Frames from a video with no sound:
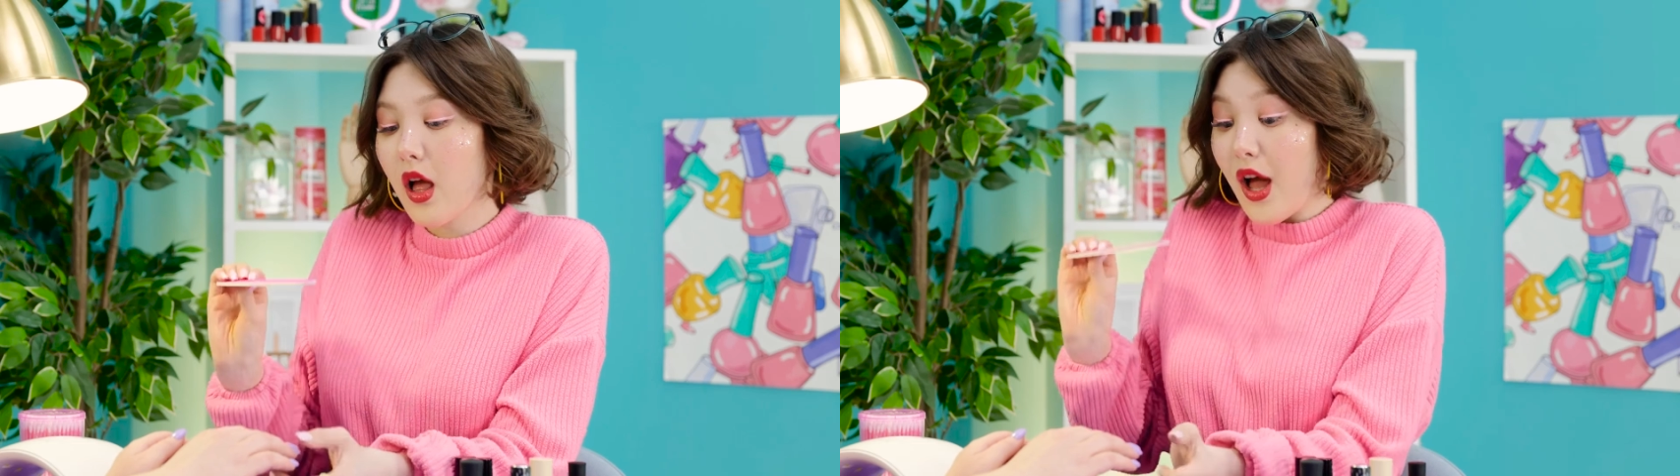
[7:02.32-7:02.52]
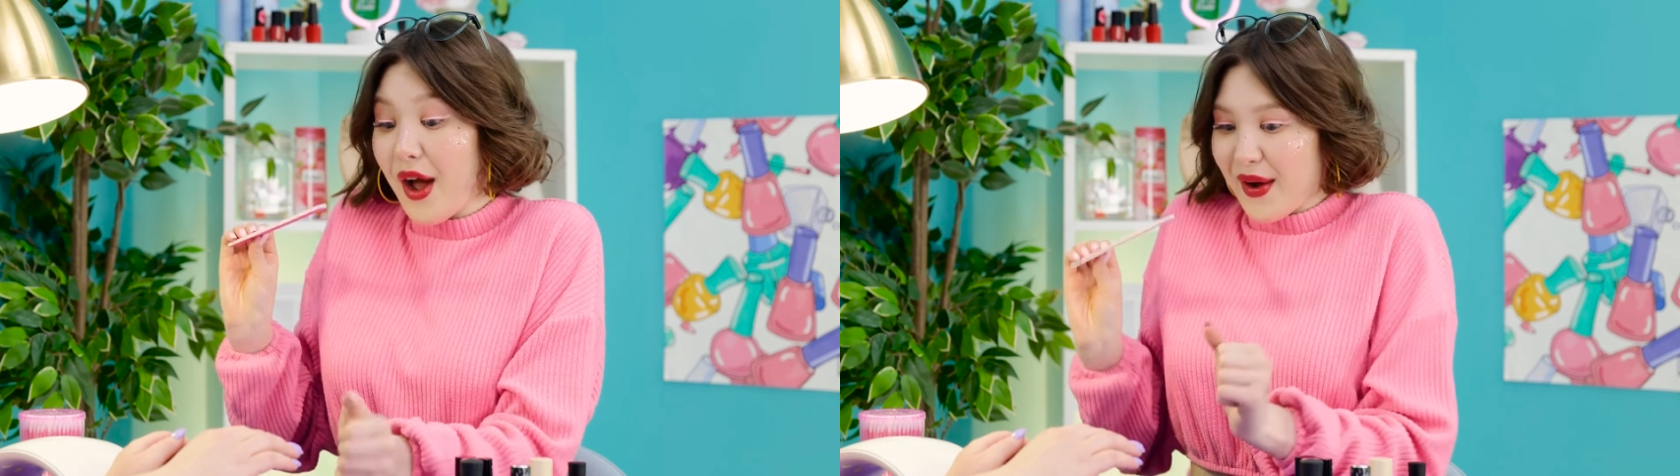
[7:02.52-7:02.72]

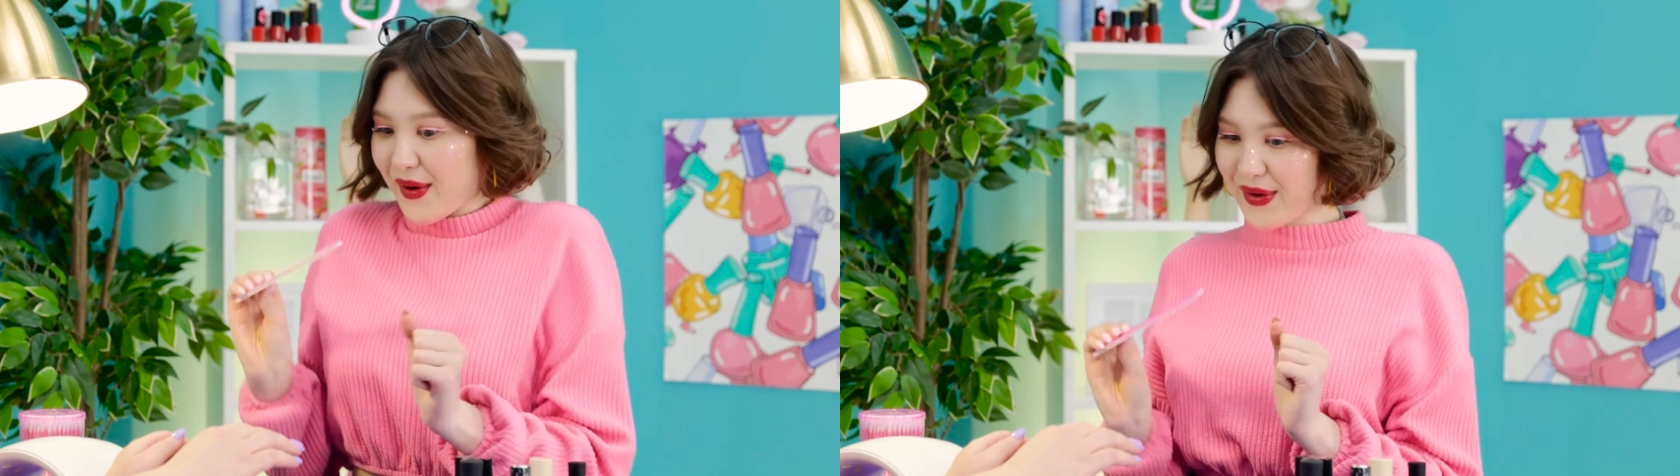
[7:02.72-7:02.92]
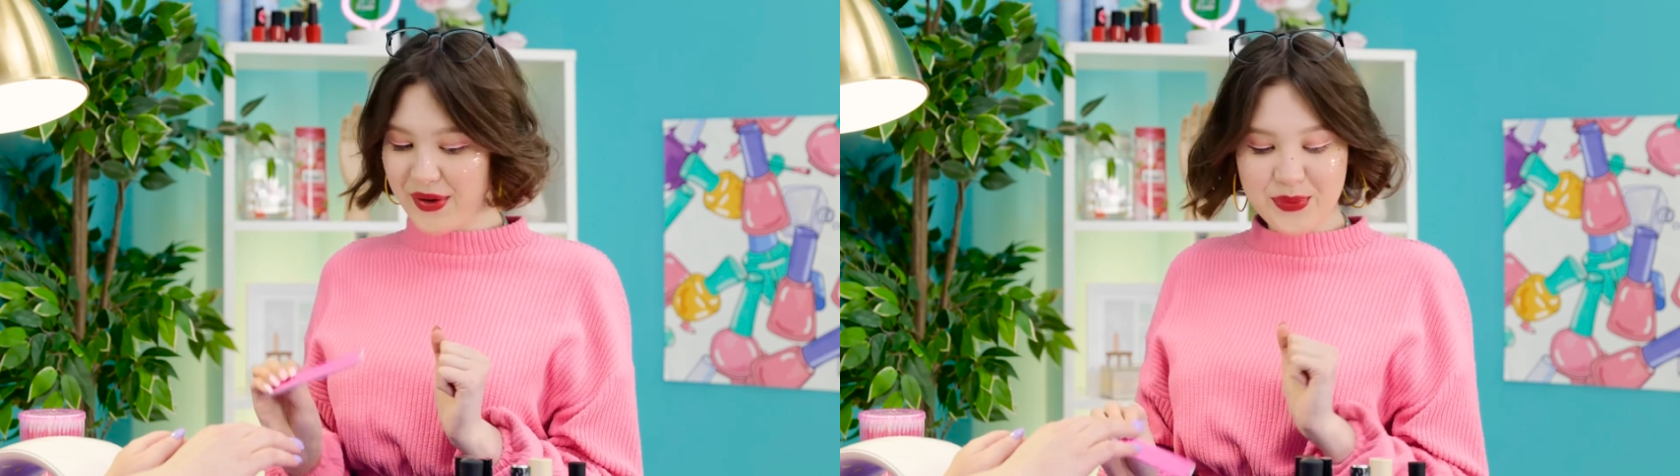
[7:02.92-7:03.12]
Okay,
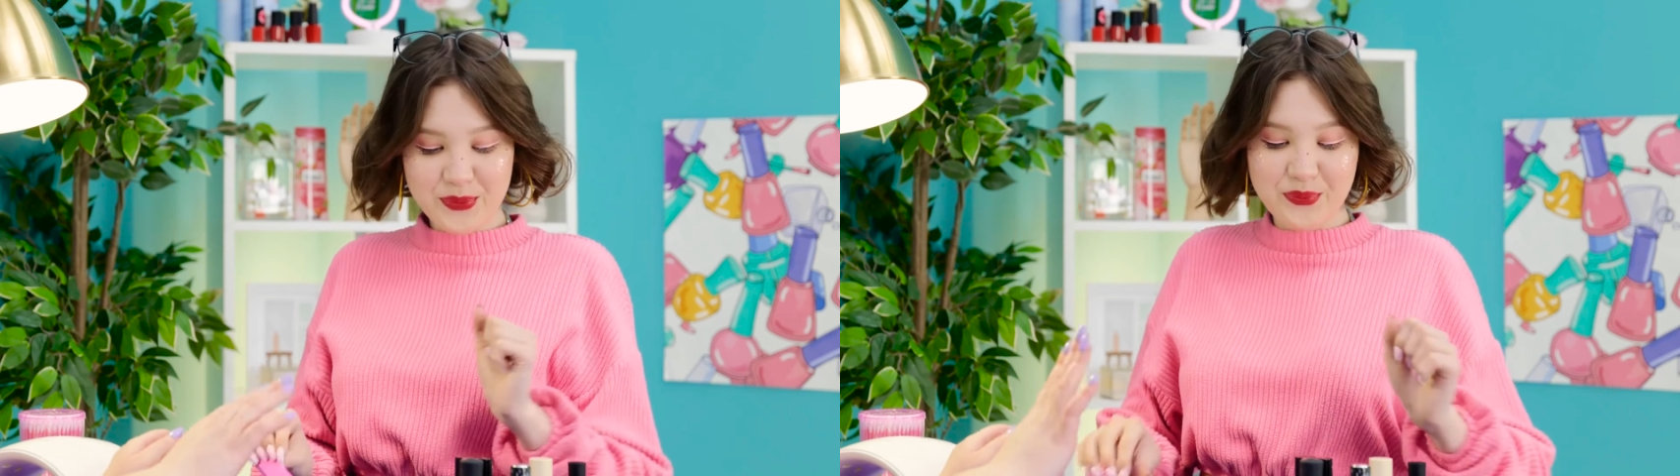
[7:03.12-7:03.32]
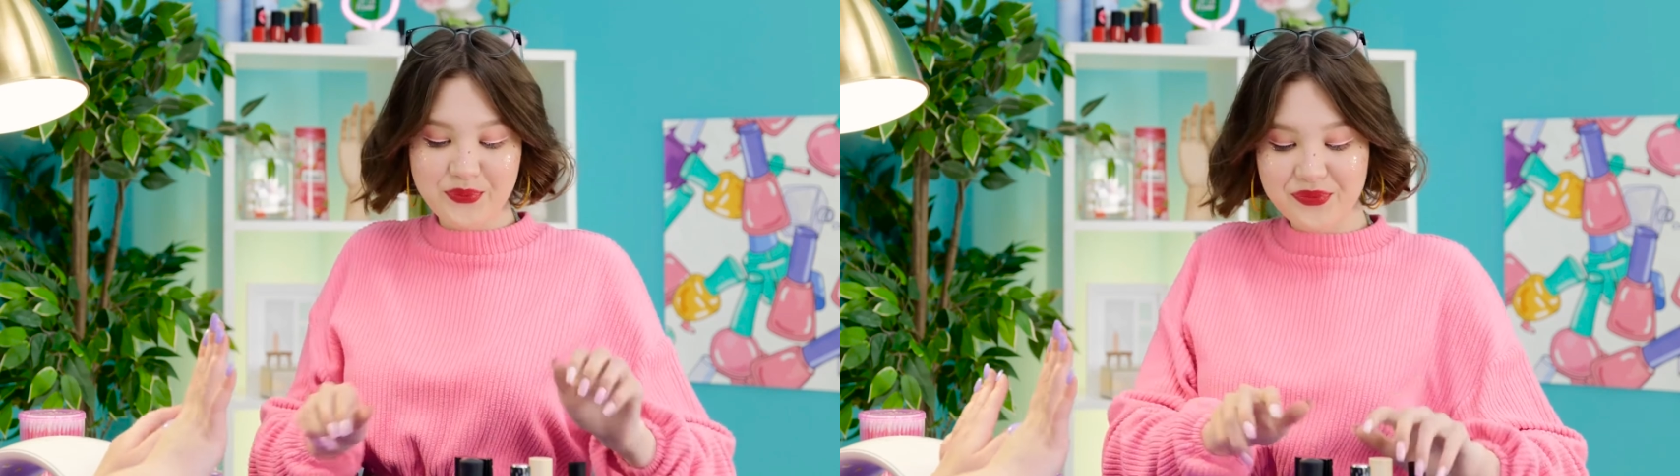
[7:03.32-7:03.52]

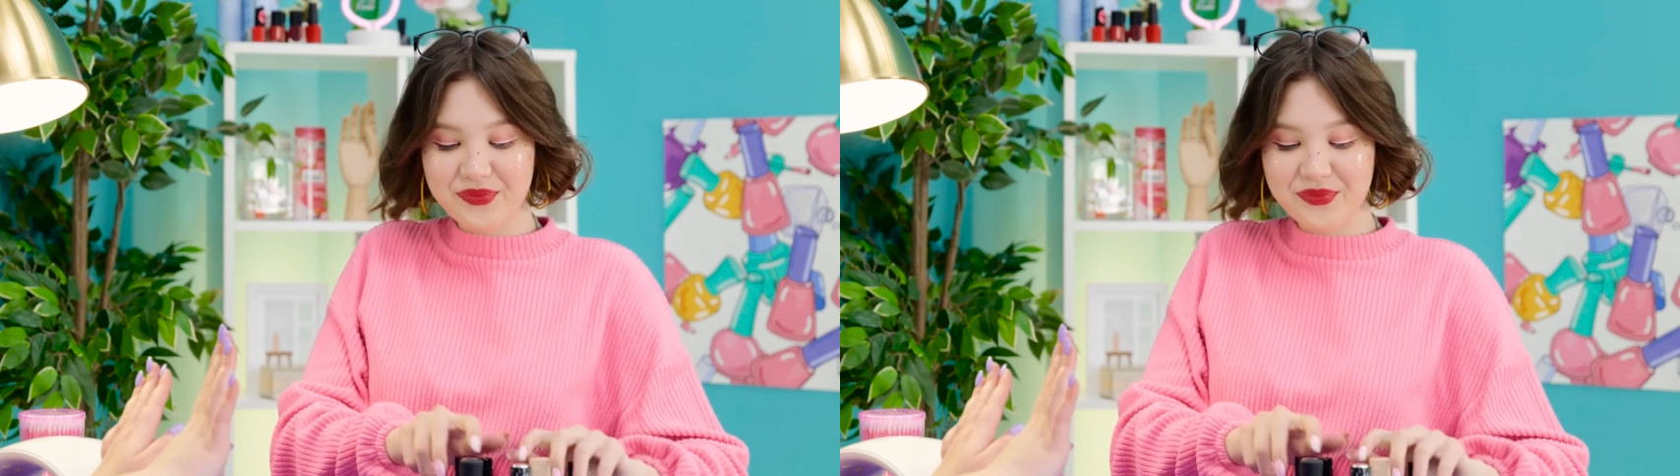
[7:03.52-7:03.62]
let's get some